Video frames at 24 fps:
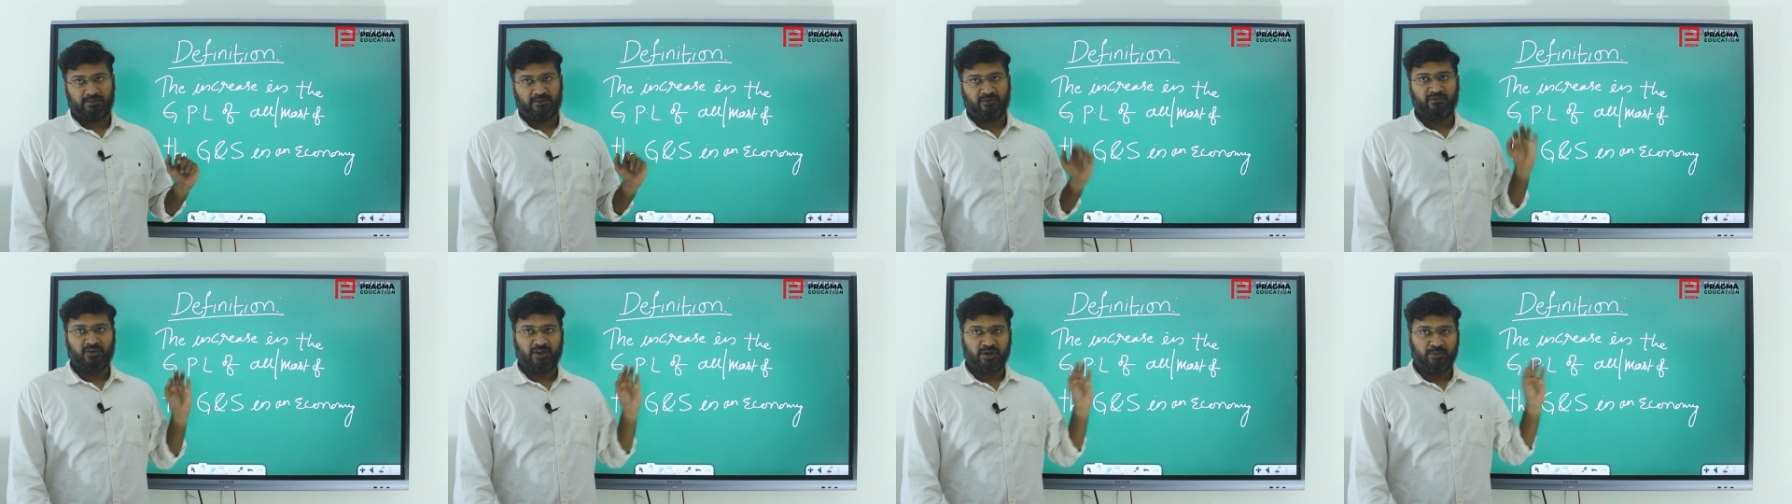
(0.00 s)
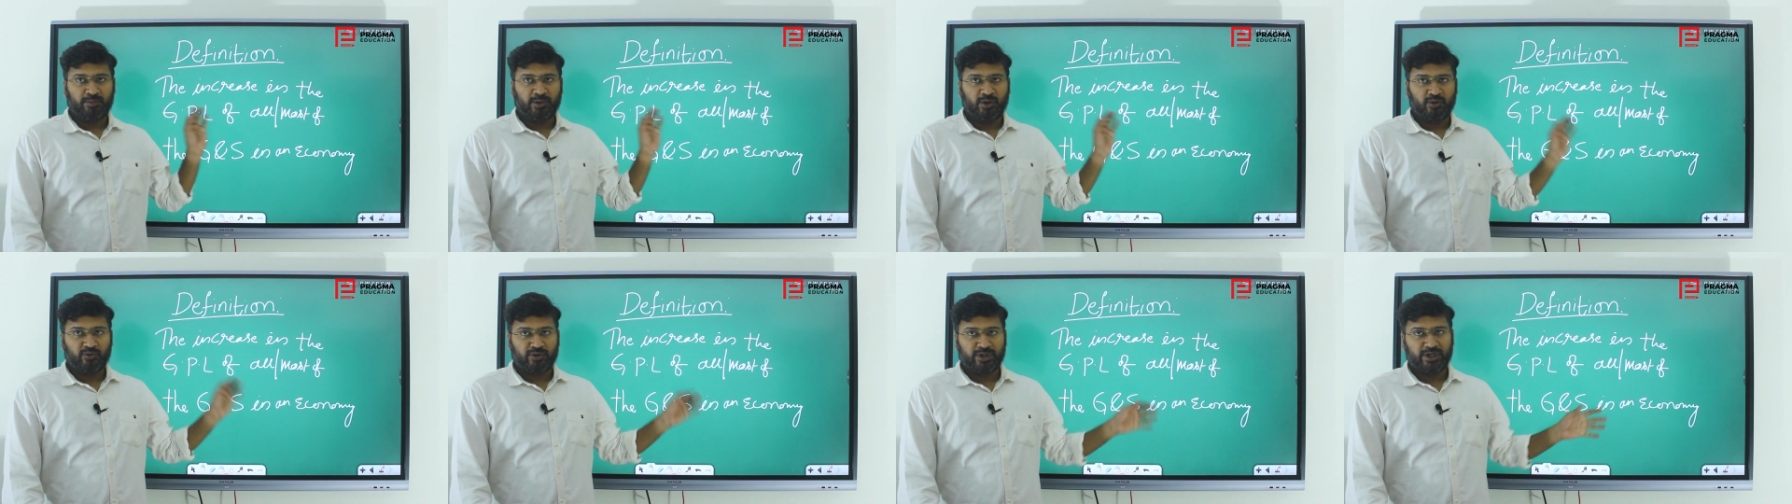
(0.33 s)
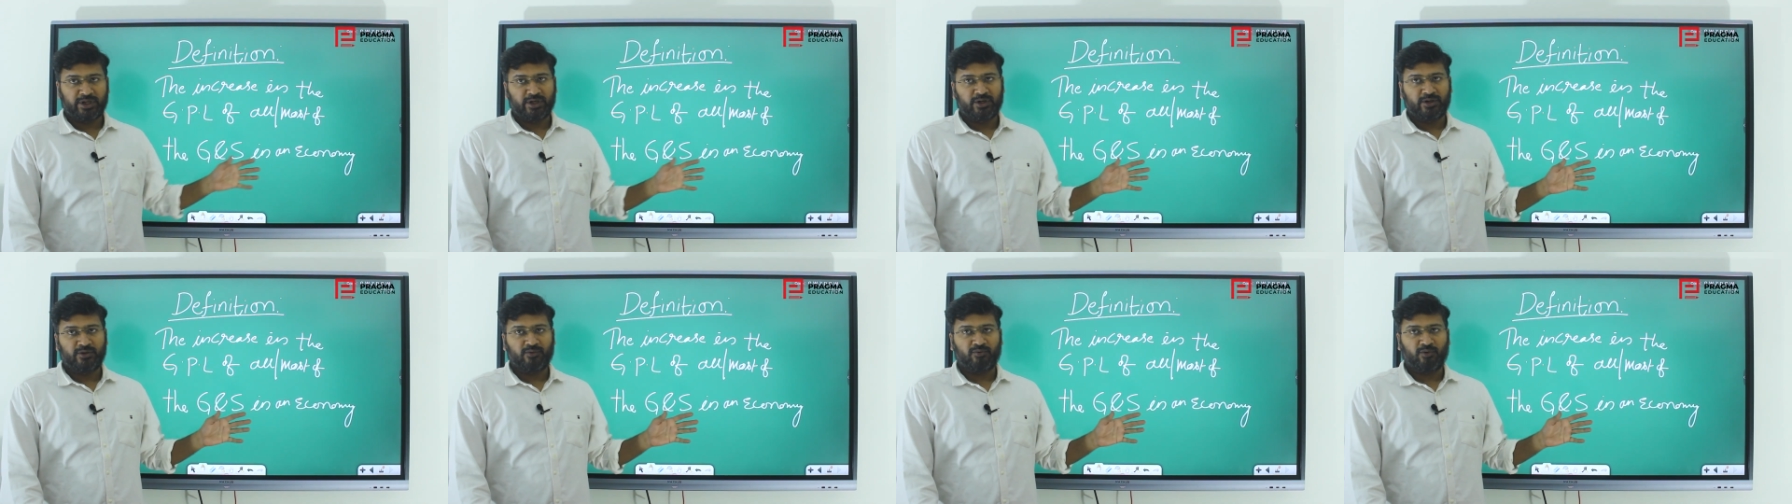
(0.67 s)
We will be looking
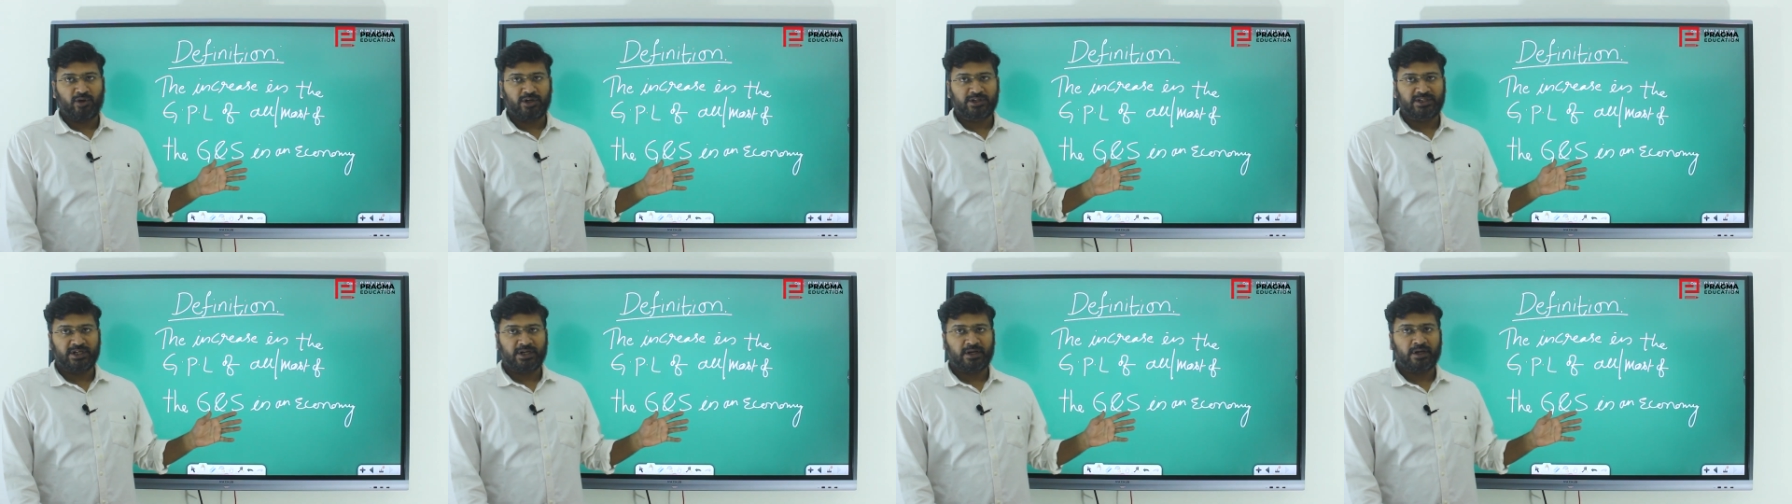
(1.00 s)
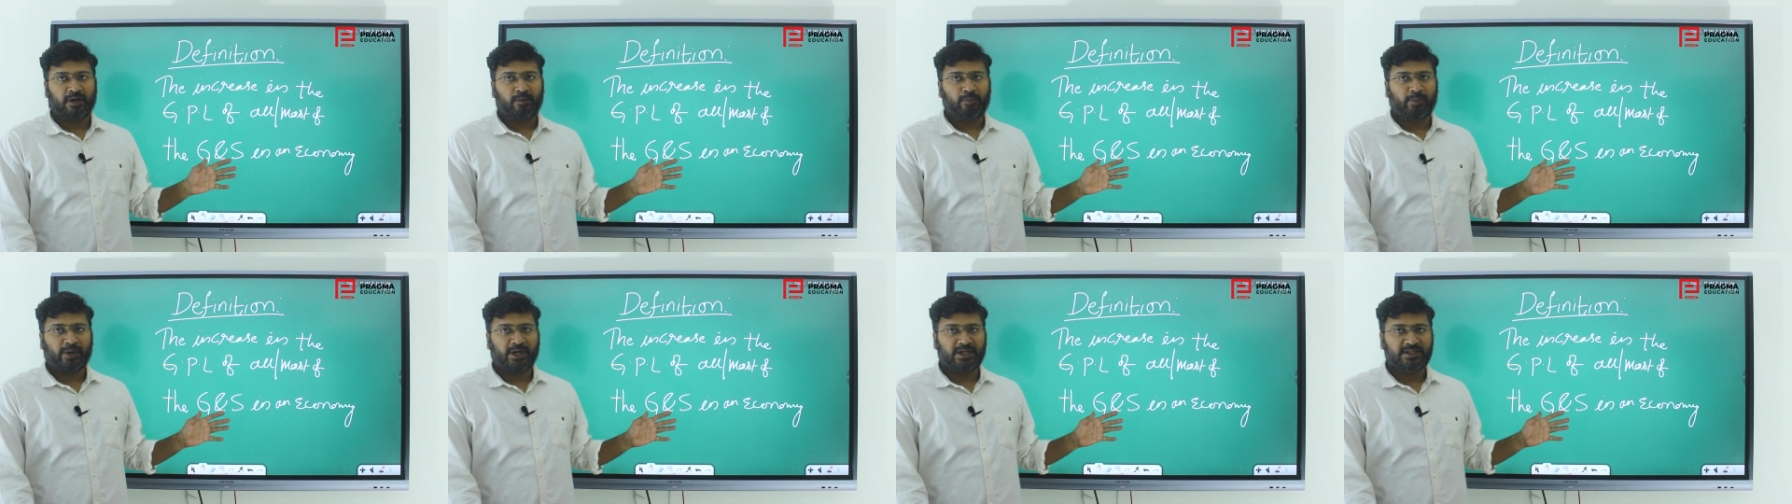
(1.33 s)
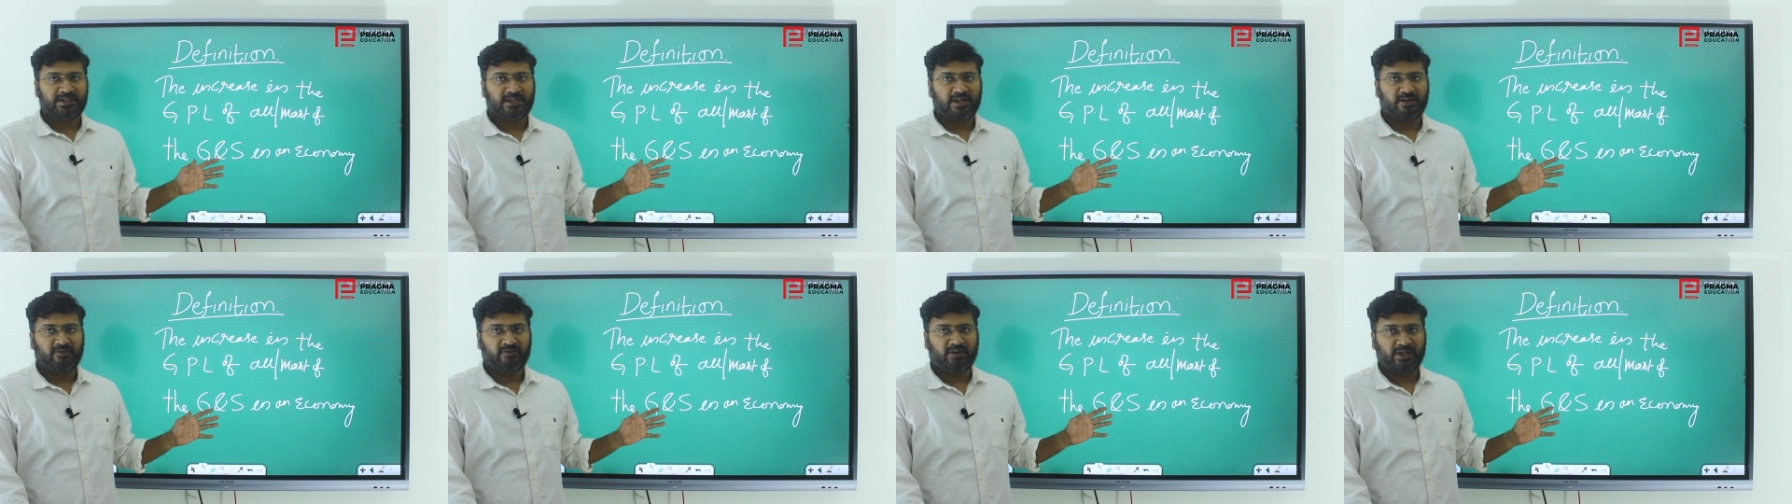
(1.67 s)
into what general
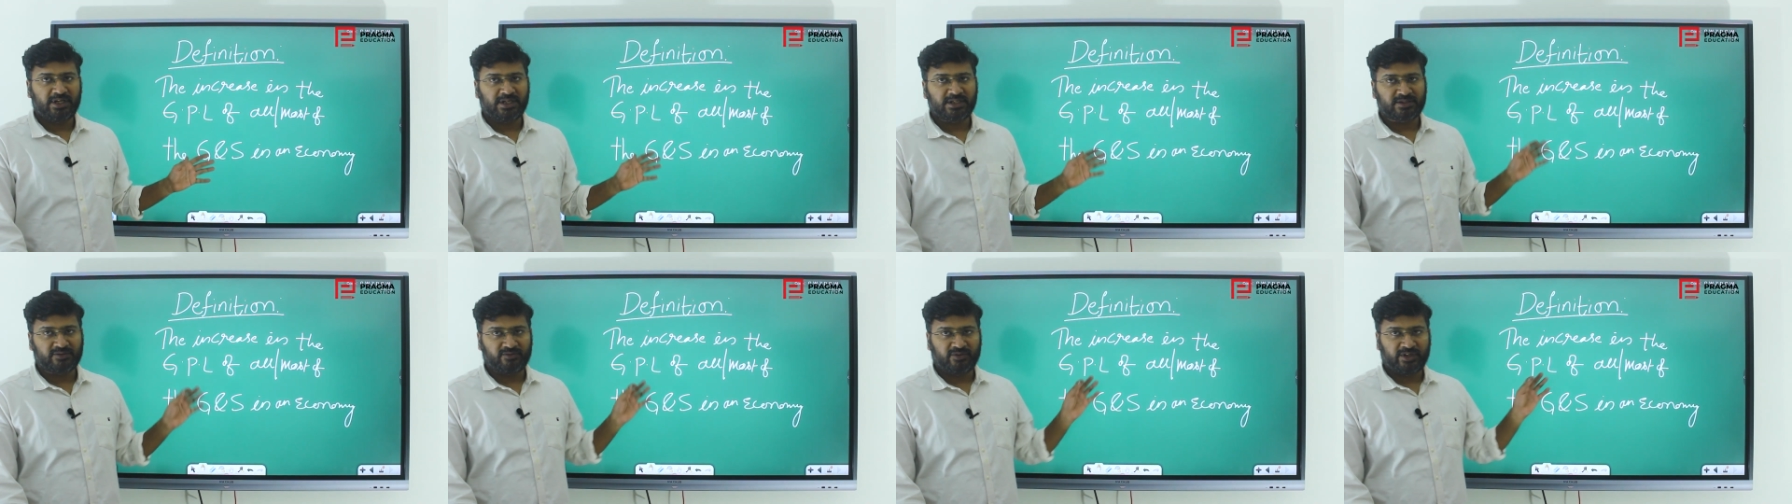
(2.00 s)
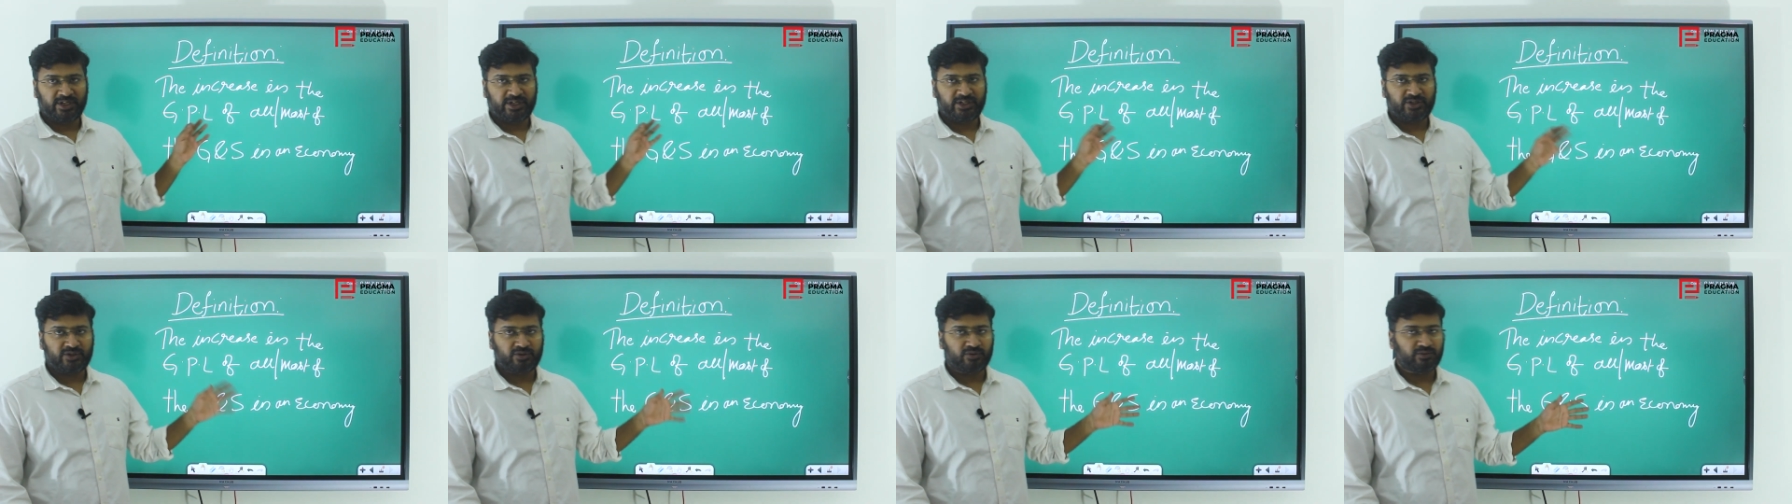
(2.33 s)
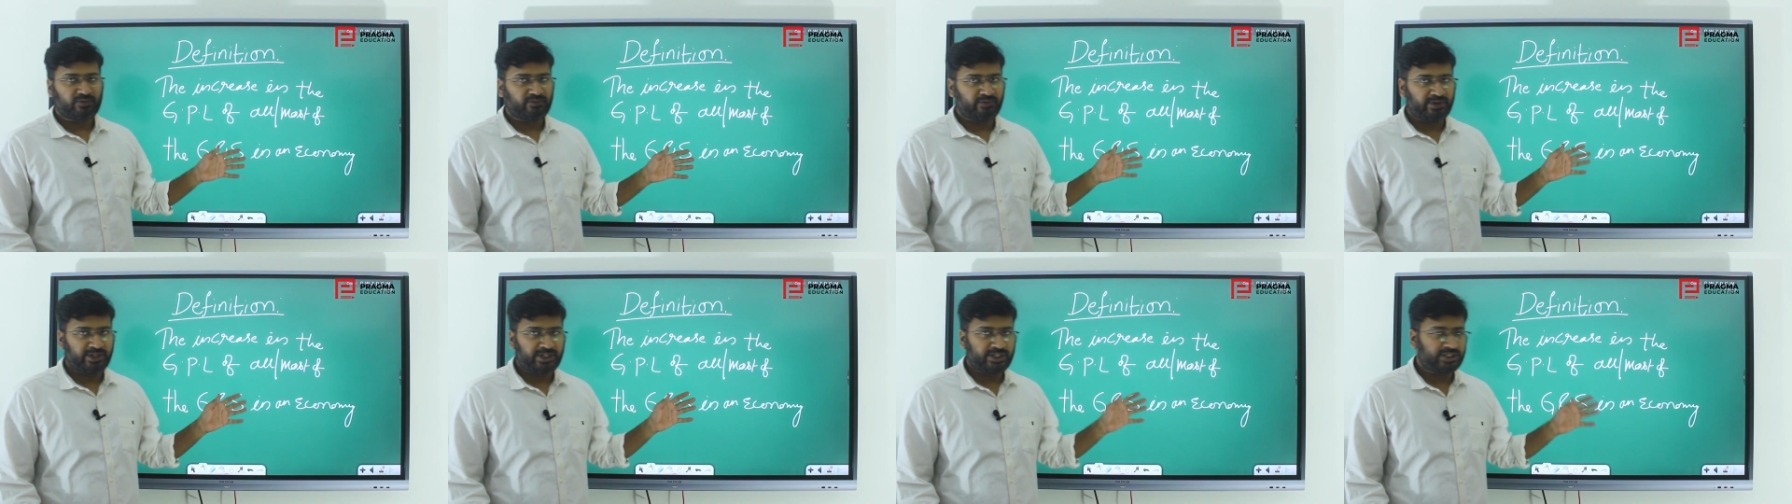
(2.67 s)
price level is very
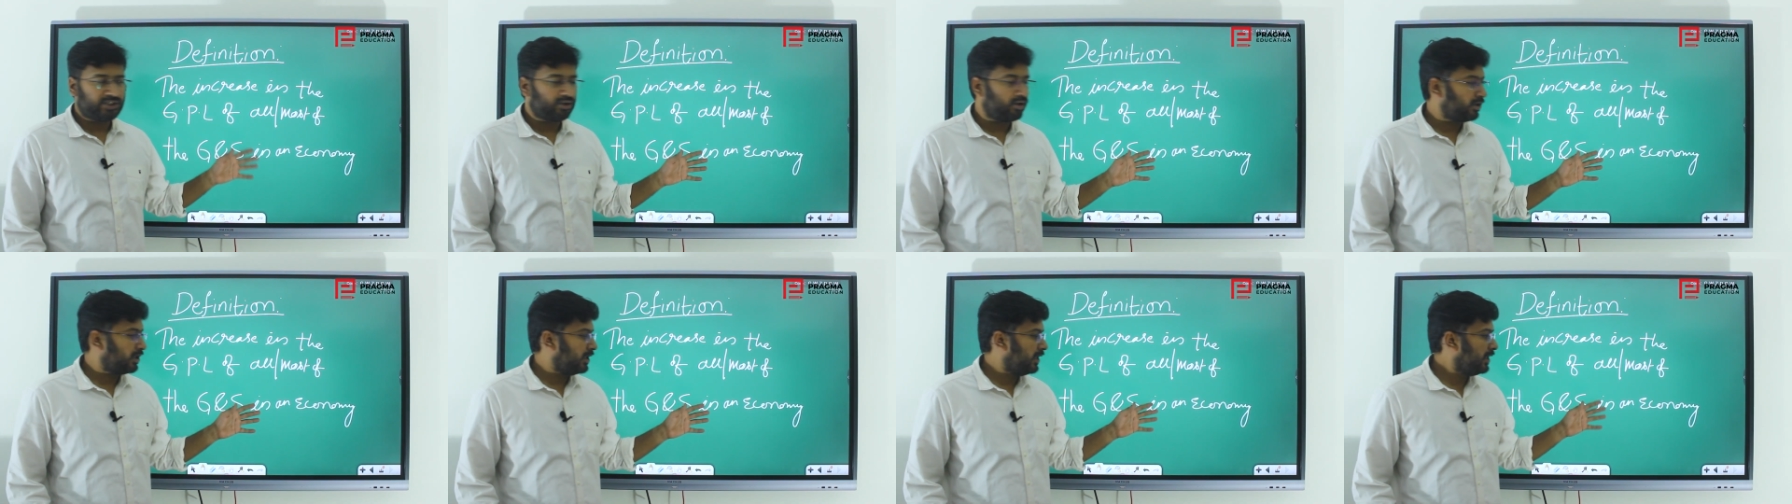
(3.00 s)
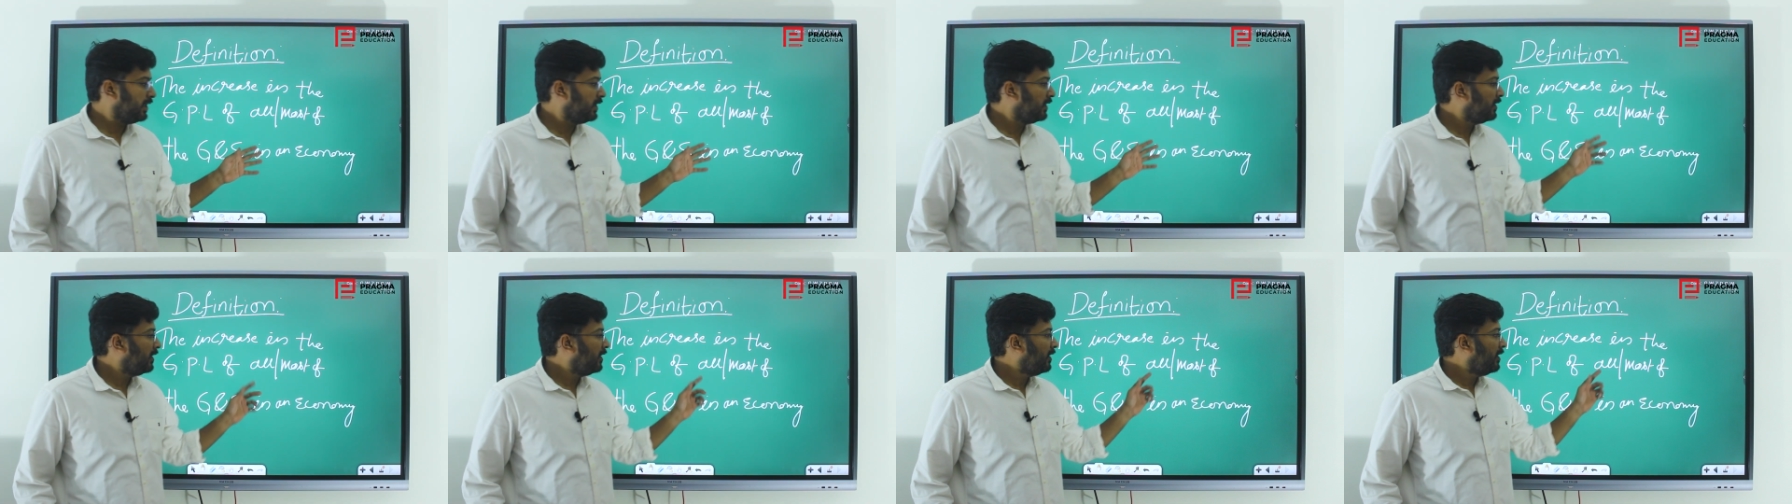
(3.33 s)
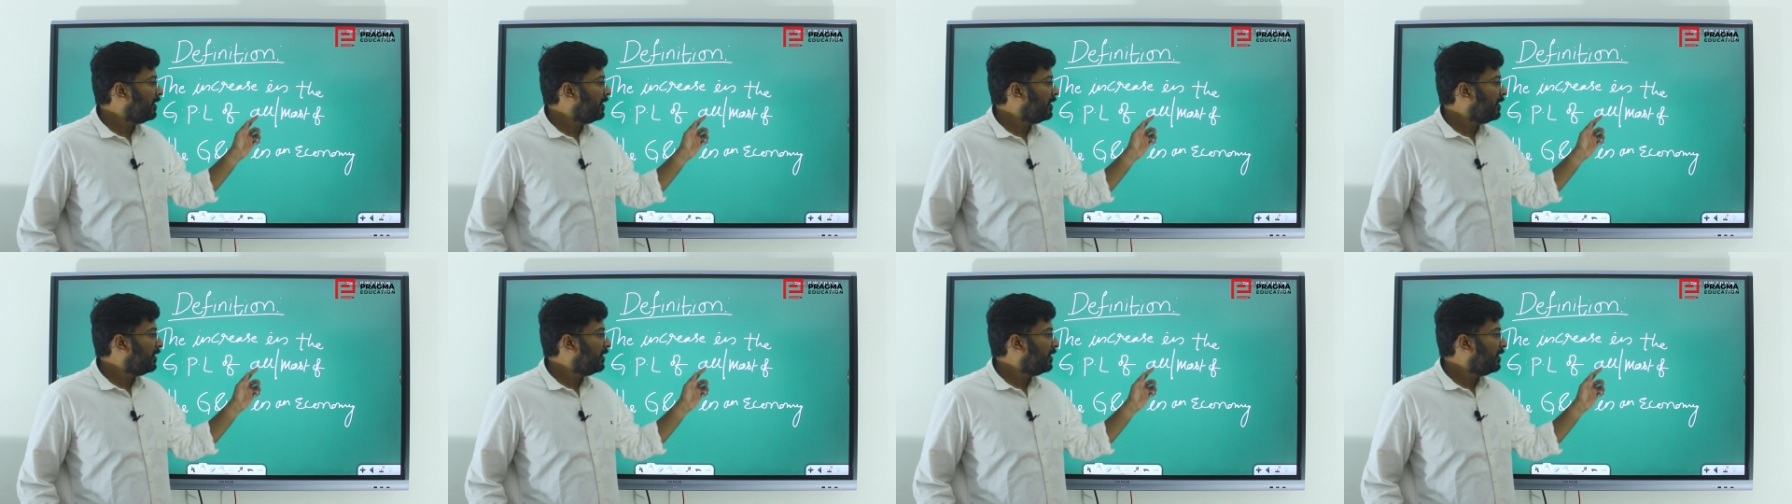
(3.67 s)
shortly,